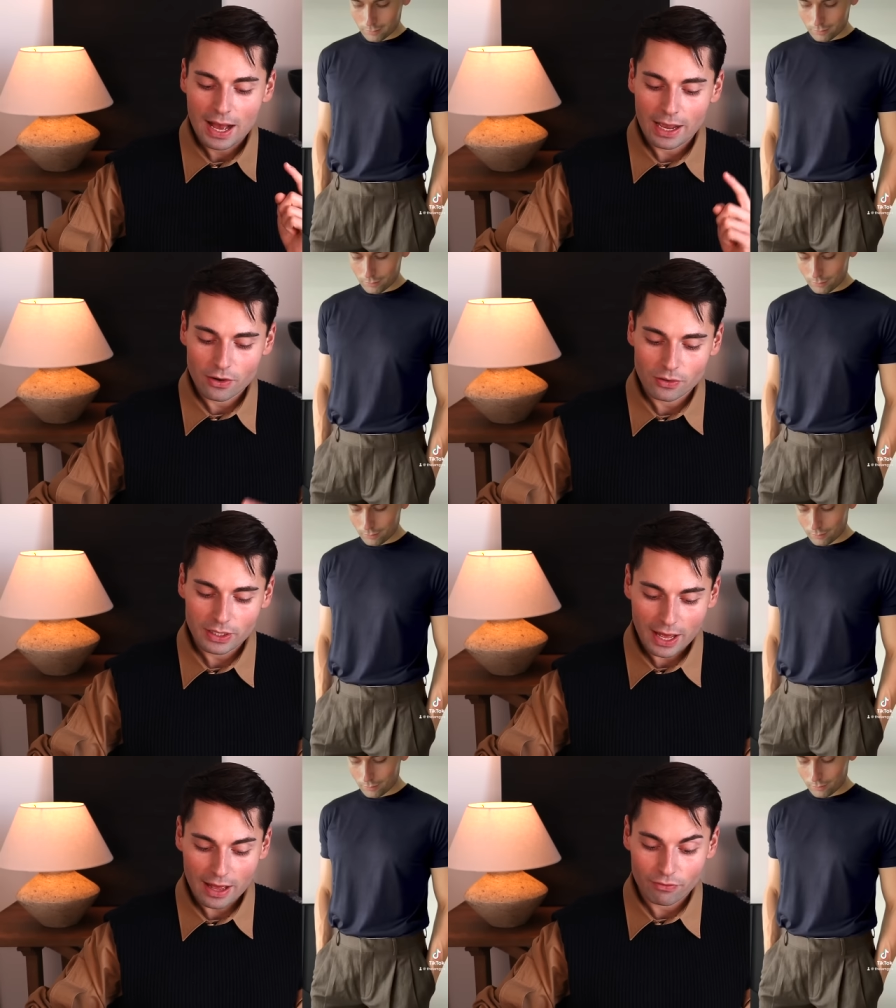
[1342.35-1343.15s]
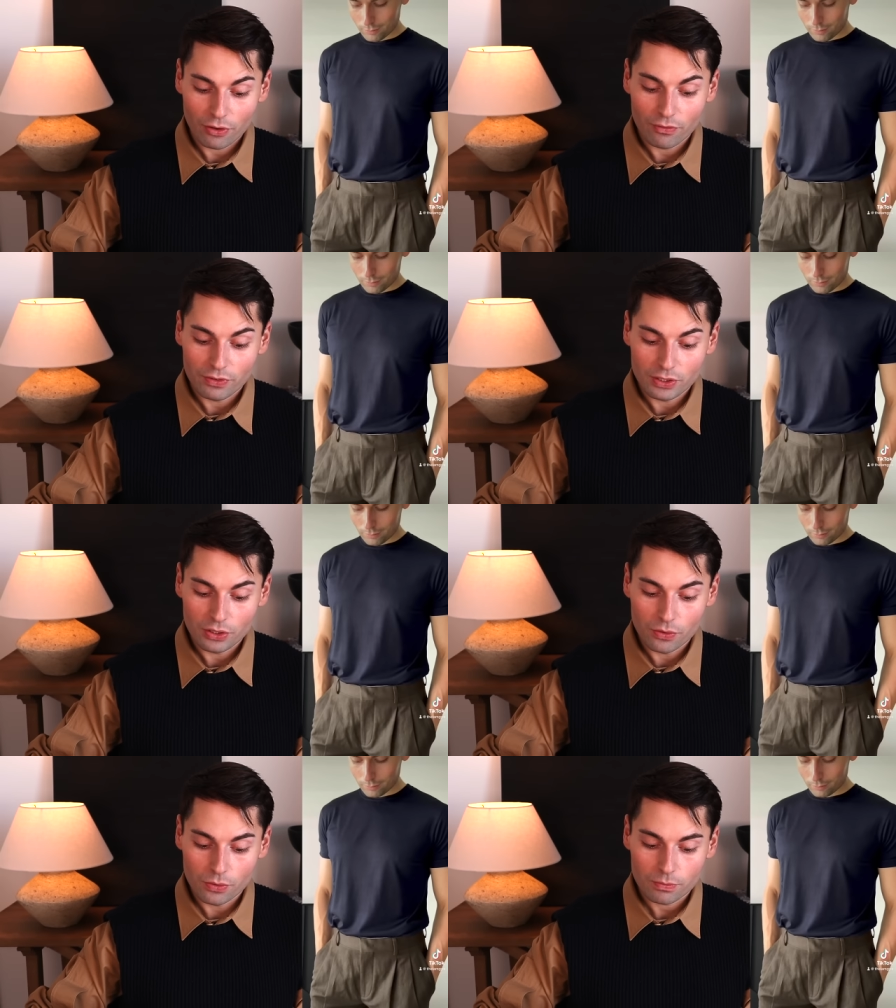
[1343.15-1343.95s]
I not only have a
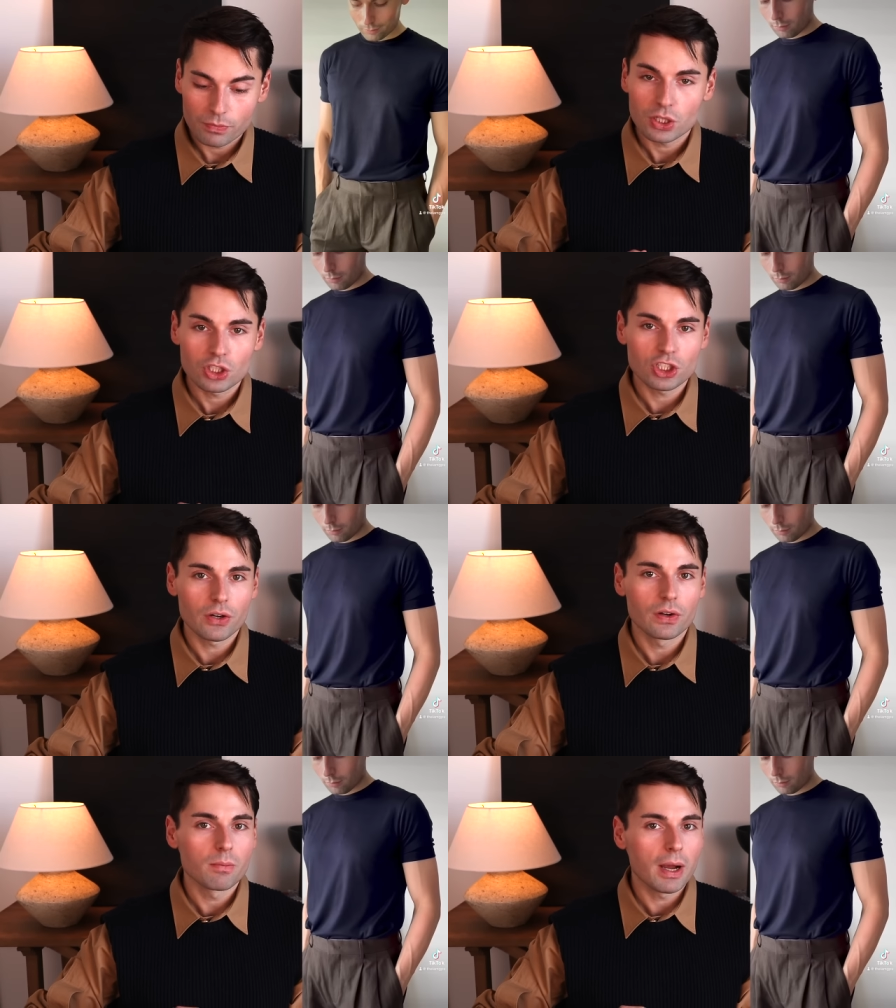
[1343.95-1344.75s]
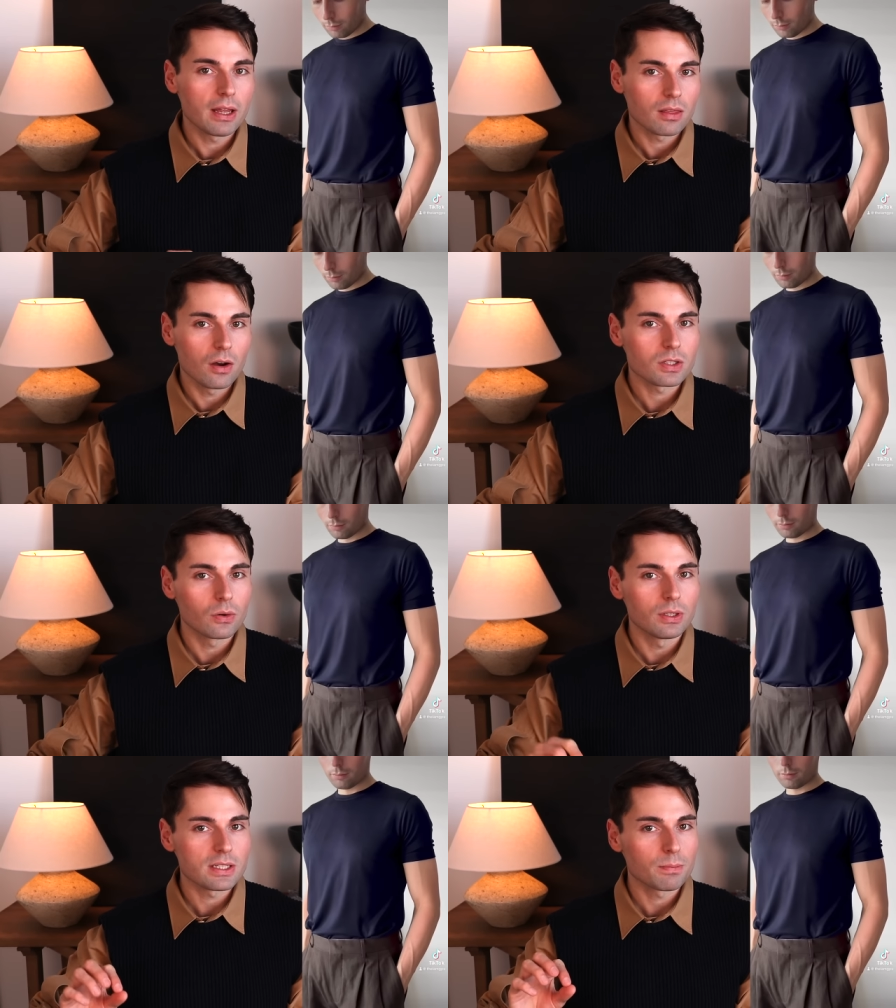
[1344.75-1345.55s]
video sharing my thoughts
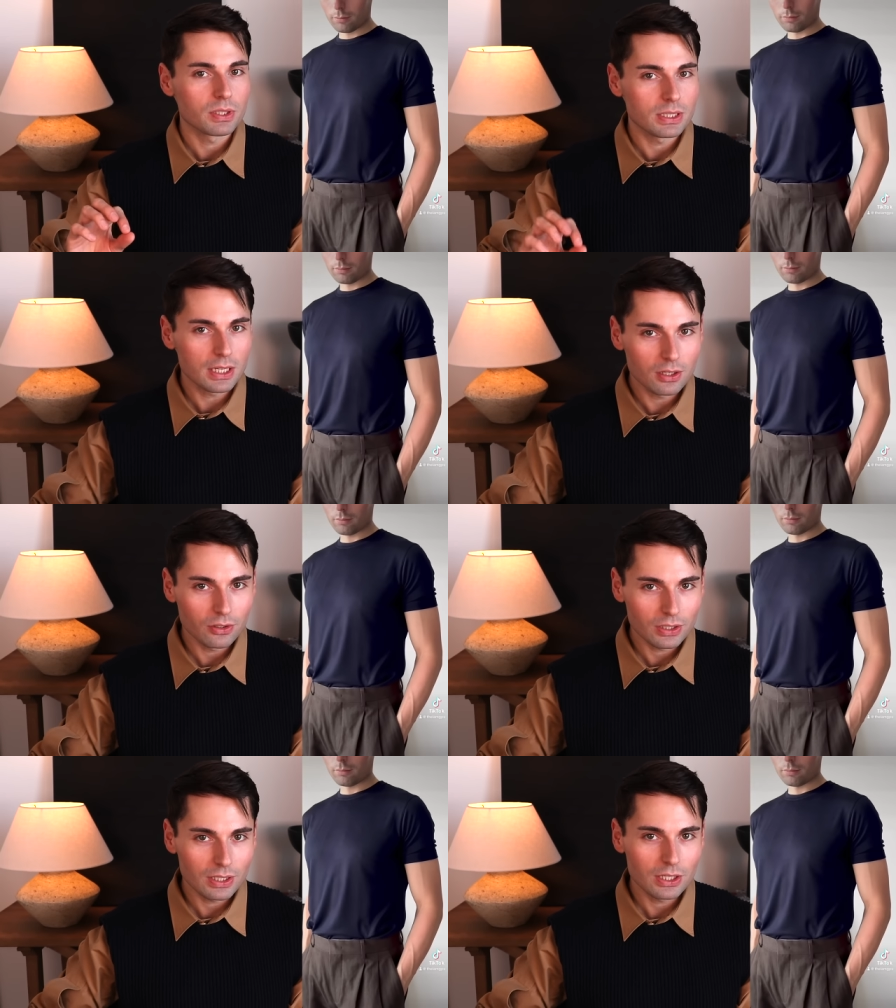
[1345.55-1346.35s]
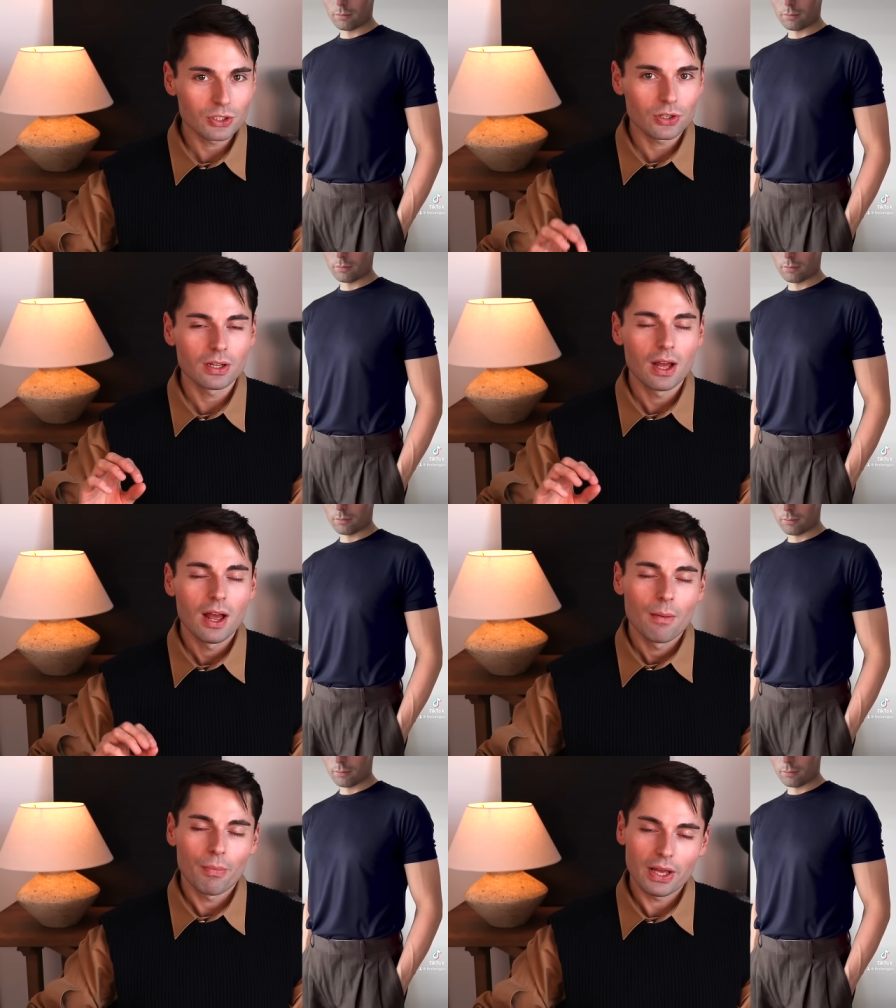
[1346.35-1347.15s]
on this particular t-shirt,
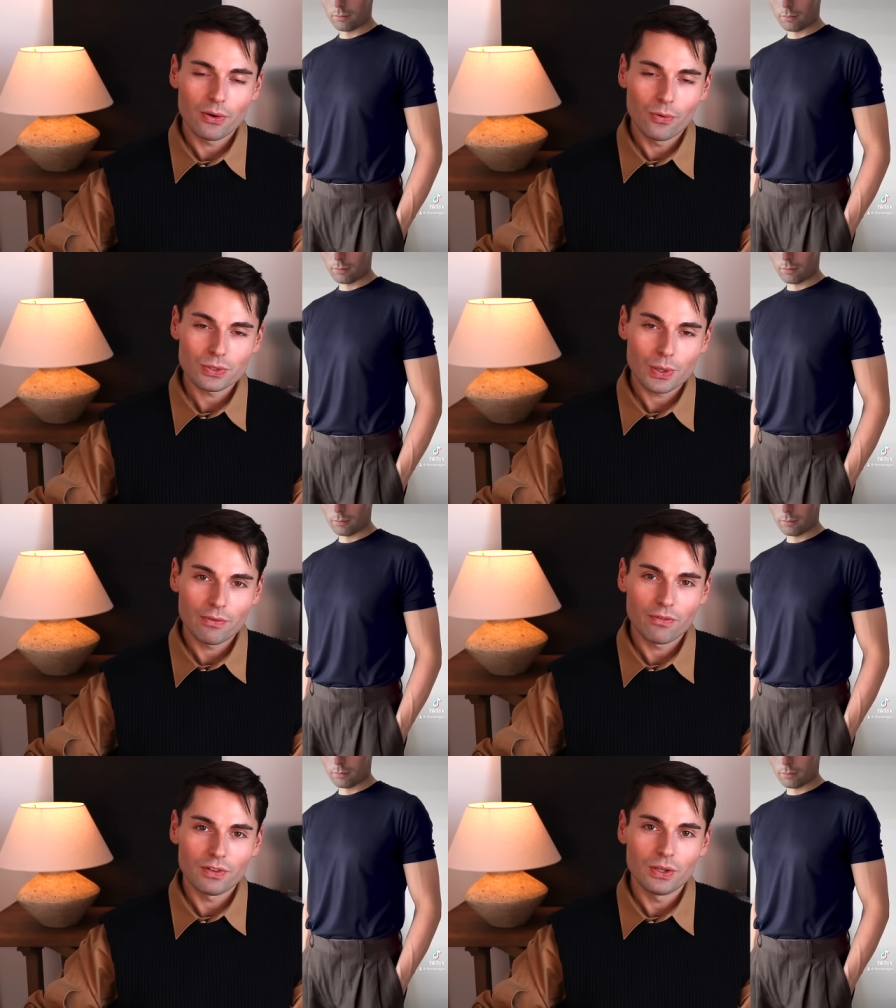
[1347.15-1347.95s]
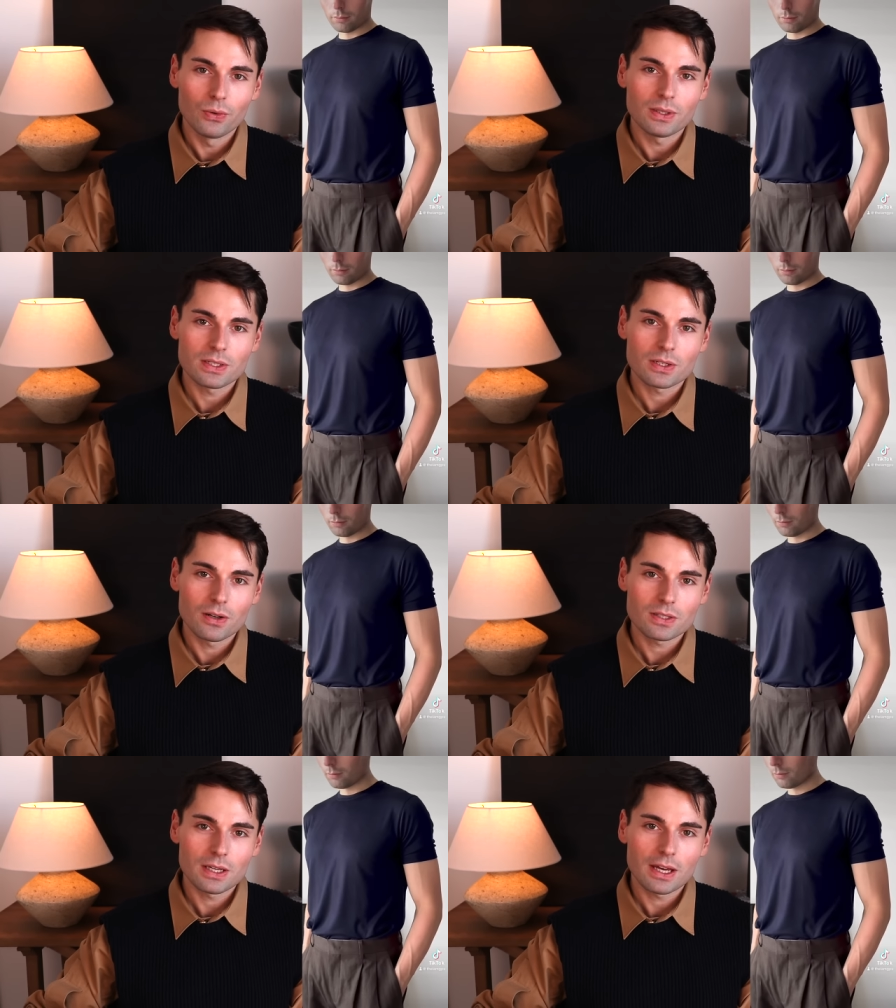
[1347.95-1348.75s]
but I also have a video
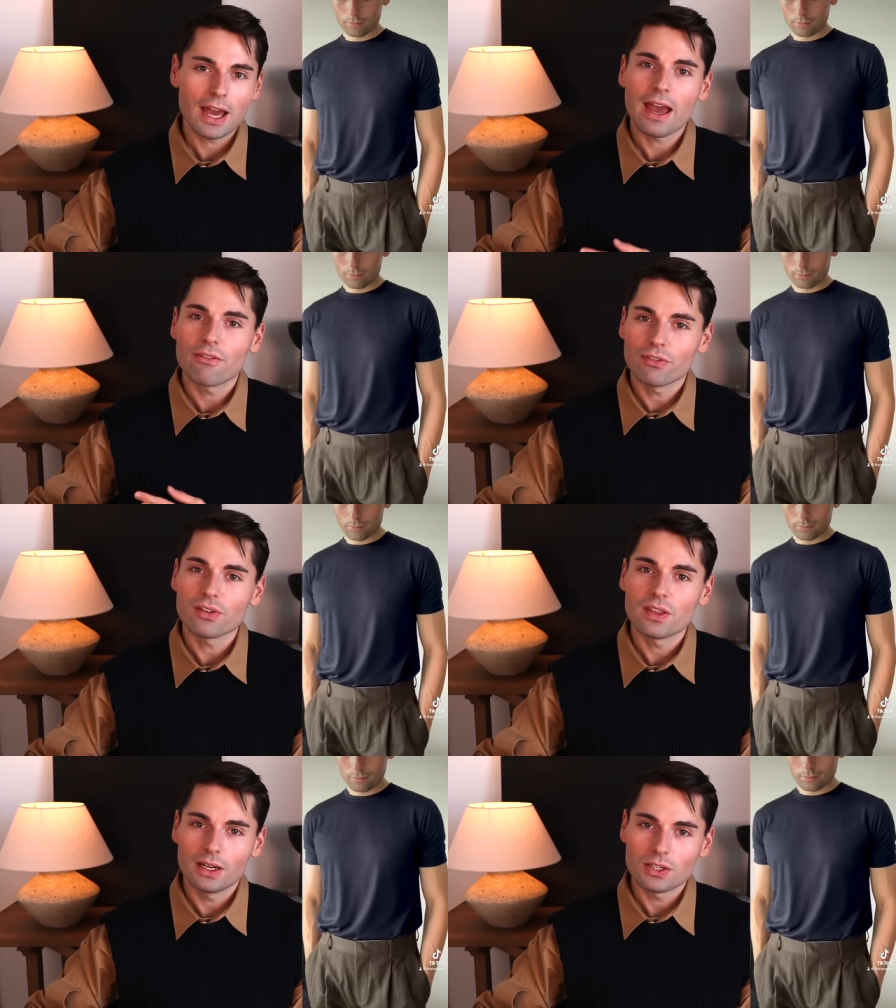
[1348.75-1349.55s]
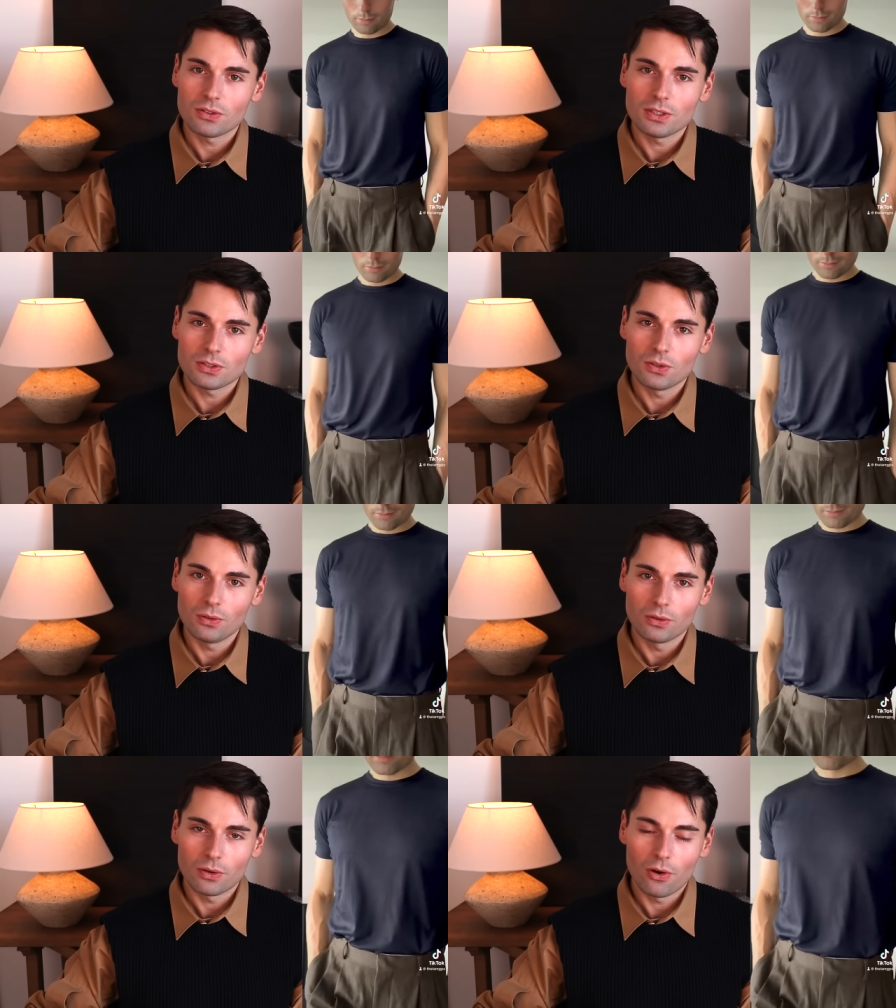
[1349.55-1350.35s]
discussing everything that you need to
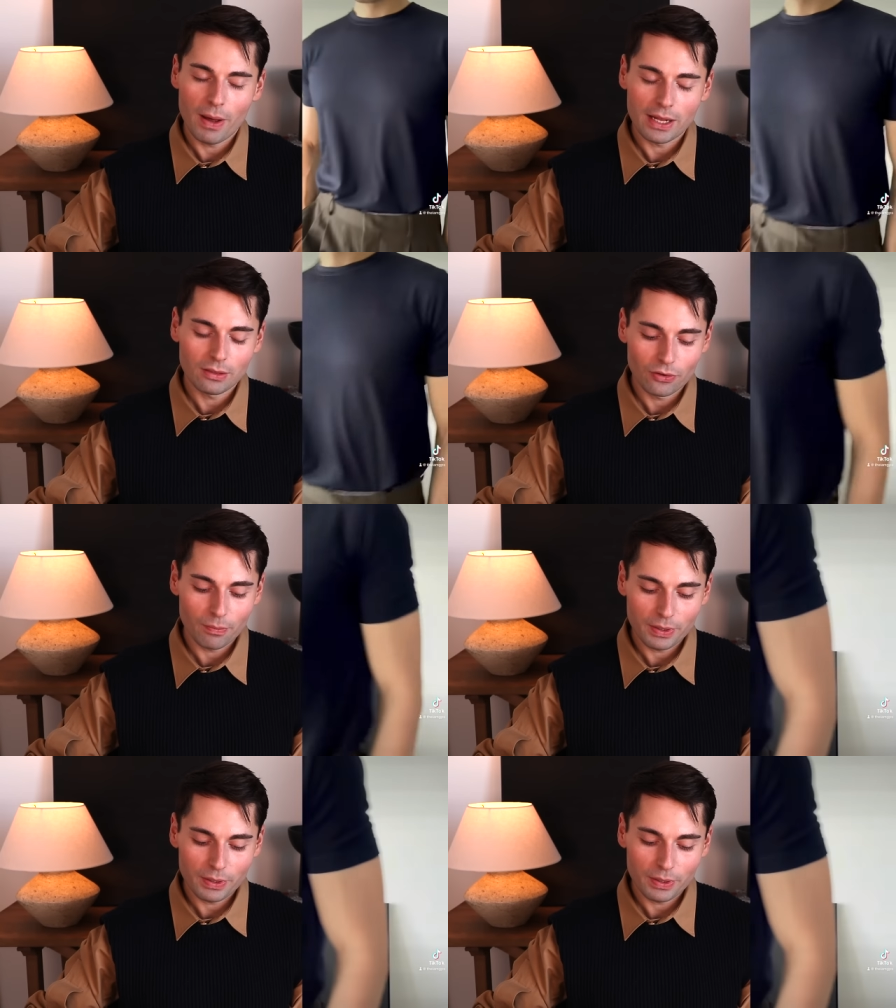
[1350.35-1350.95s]
know about Loro